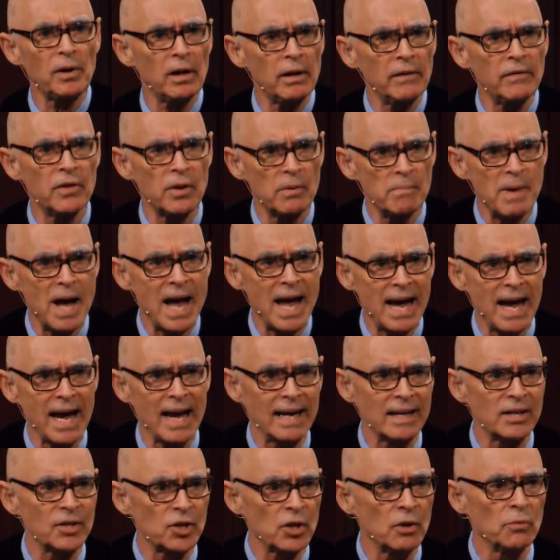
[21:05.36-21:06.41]
of the
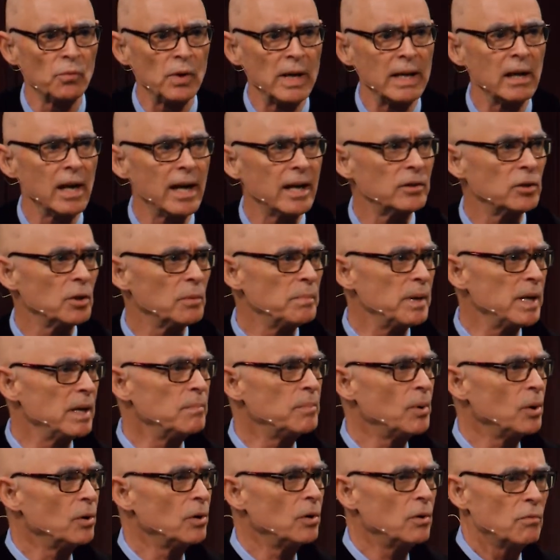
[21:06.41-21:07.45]
bags, and we let the
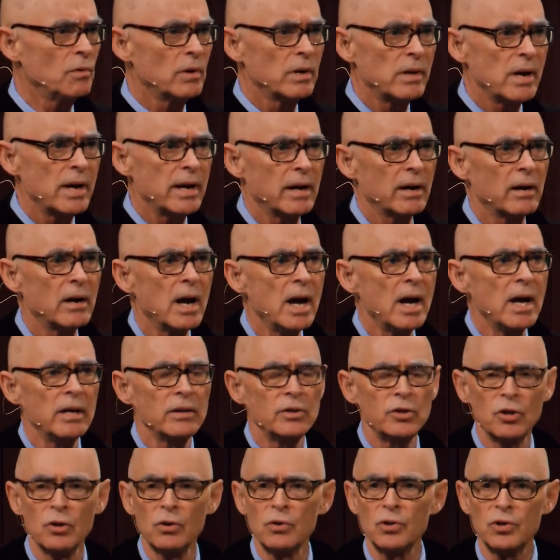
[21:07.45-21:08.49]
people who were there
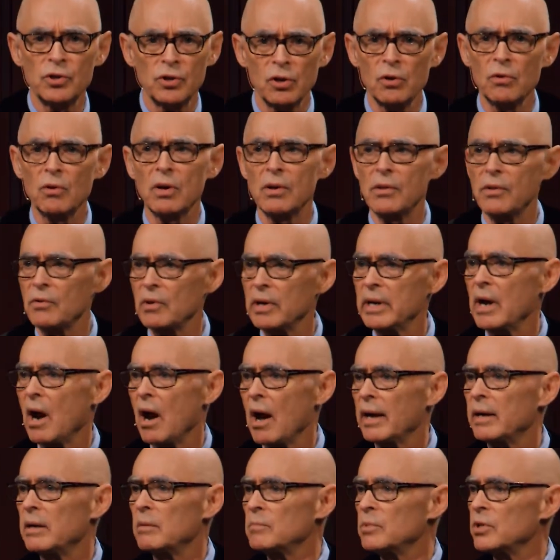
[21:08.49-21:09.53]
choose two or three
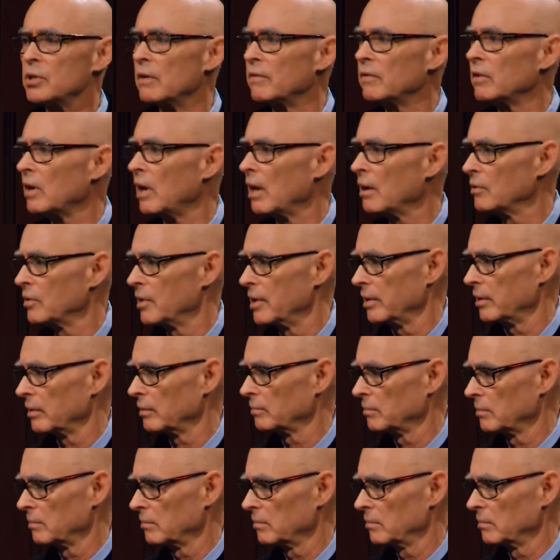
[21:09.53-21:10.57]
items of clothing.
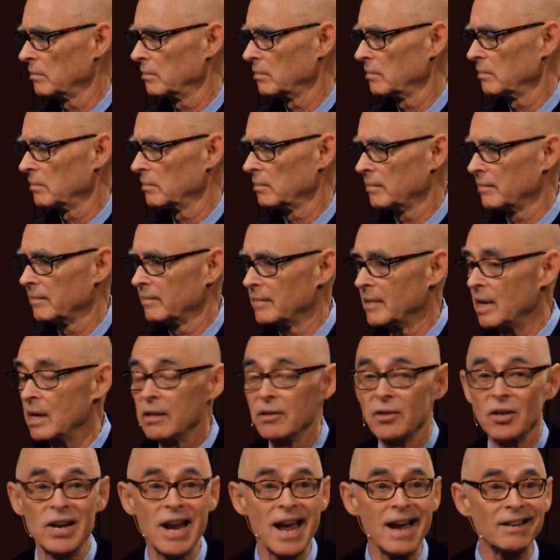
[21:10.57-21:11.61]

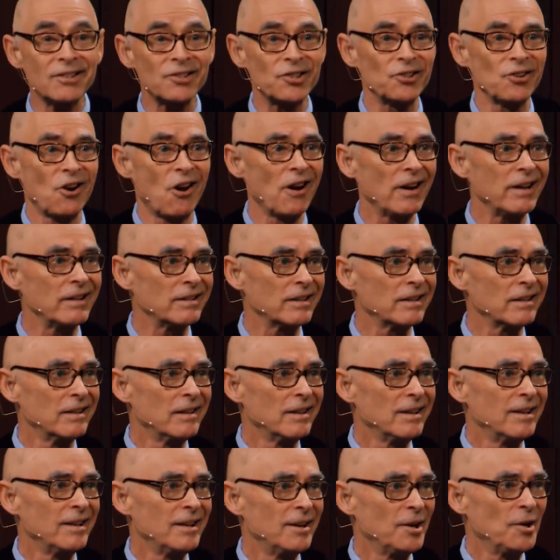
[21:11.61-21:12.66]
The next night,
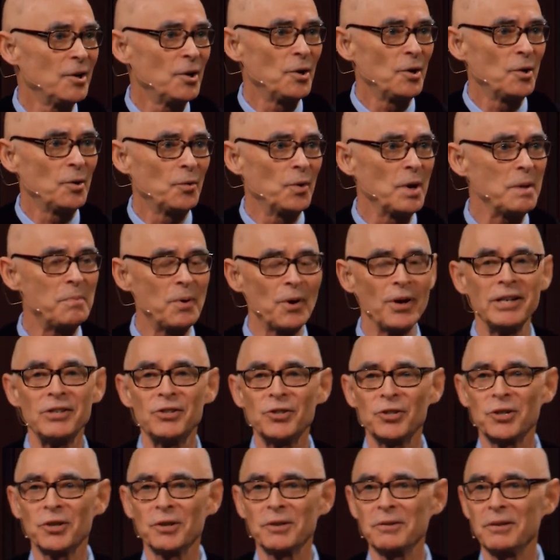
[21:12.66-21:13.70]
we
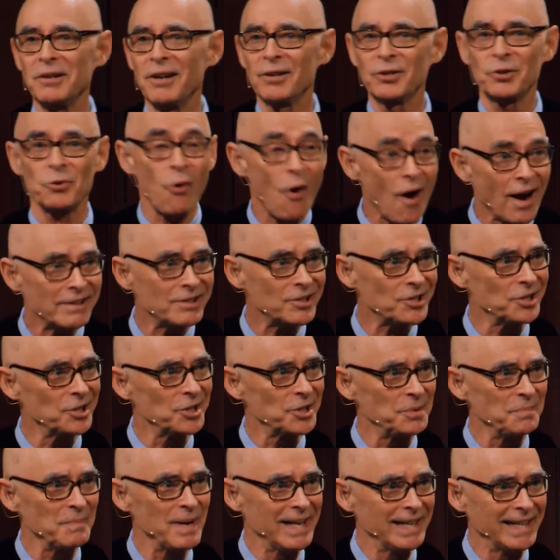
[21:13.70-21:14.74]
preached to twice as
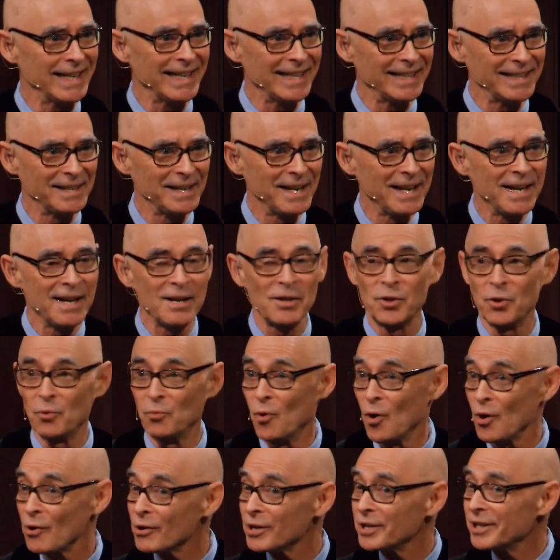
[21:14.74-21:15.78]
many. The
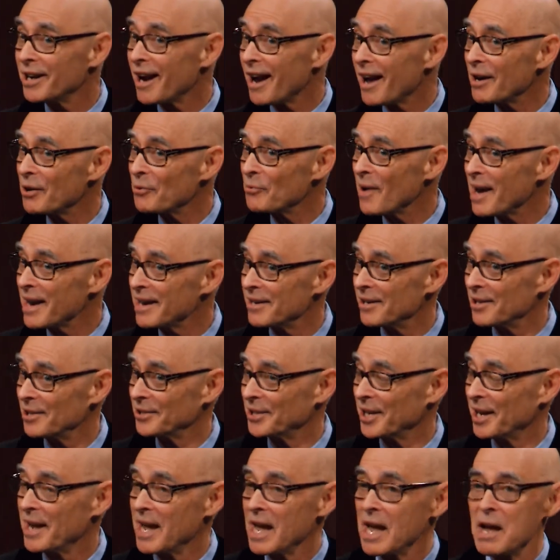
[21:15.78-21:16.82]
word got around.
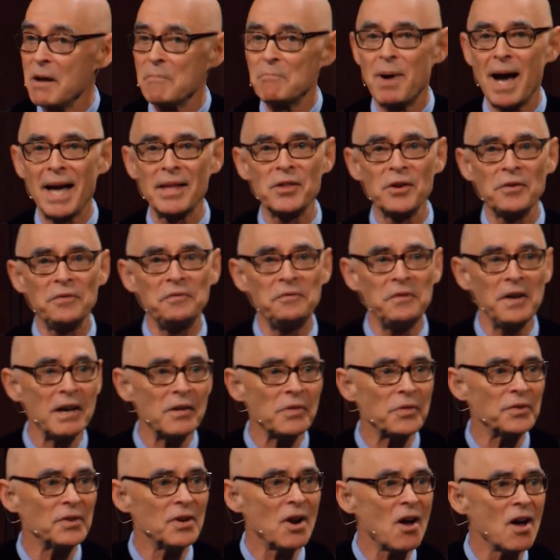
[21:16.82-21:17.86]
By the
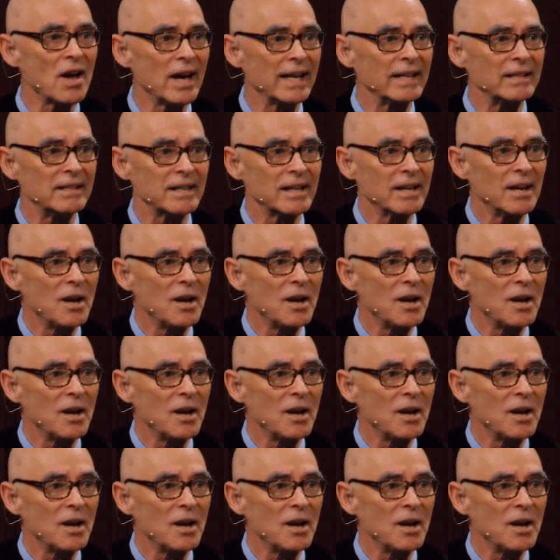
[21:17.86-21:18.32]
fifth night,